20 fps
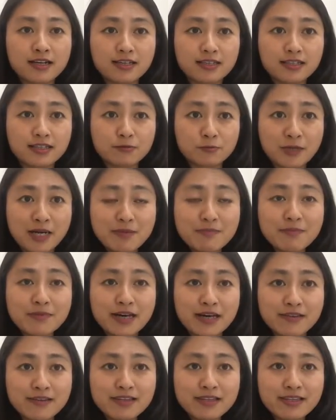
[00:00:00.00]
1
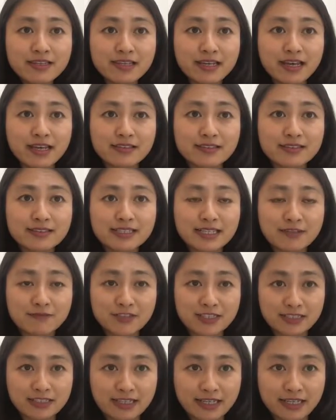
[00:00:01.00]
month and
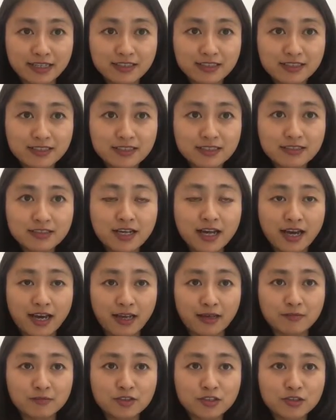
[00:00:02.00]
7 days
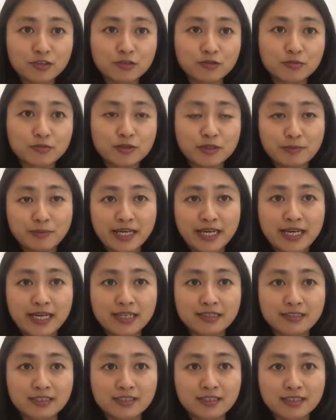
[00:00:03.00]
time to
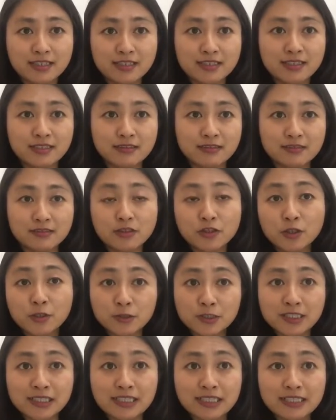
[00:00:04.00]
prepare the certain
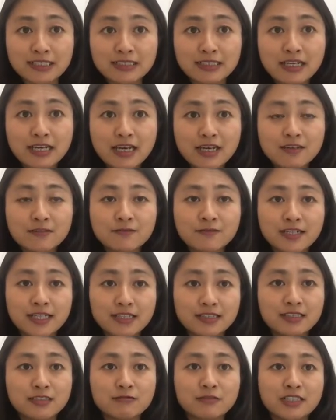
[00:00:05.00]
quarterly
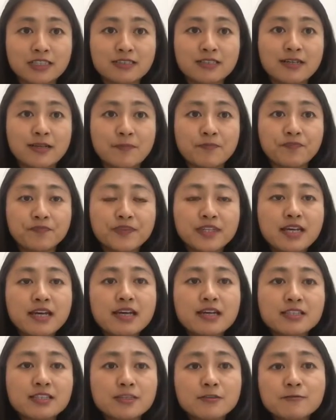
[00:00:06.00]
VAT return.
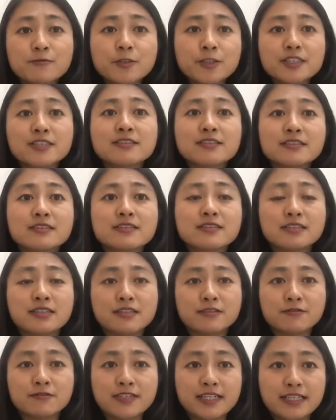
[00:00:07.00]
So for instance,
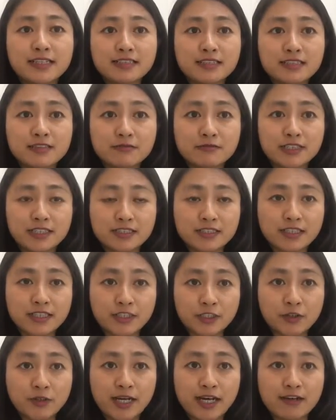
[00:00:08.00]
the VAT
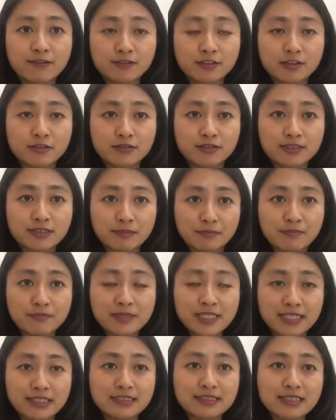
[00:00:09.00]
return you have to
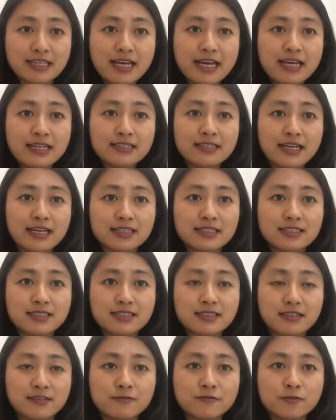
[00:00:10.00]
submit,
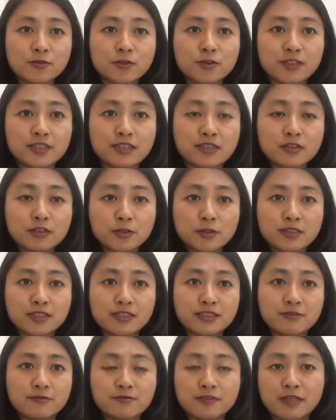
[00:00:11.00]
that's for the
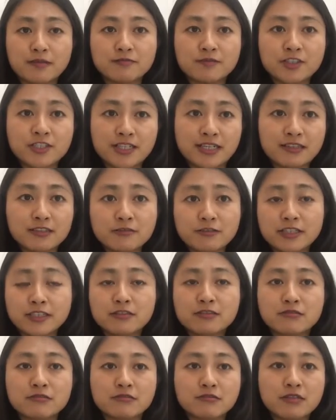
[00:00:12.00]
quarter from January
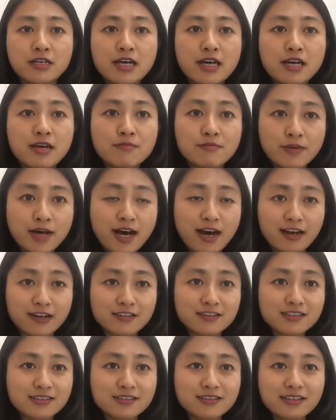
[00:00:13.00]
to
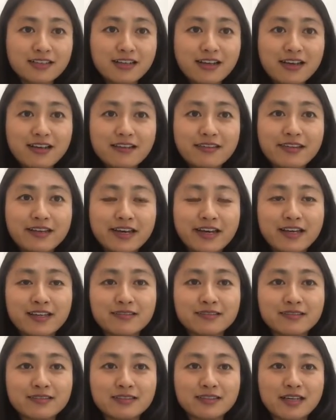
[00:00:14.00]
March.
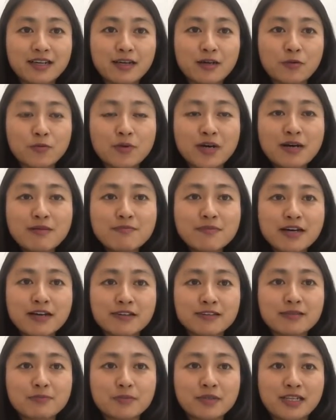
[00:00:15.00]
Then 1
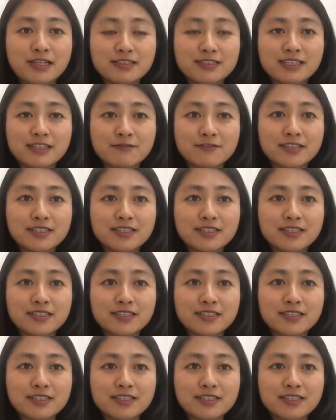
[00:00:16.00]
month plus 7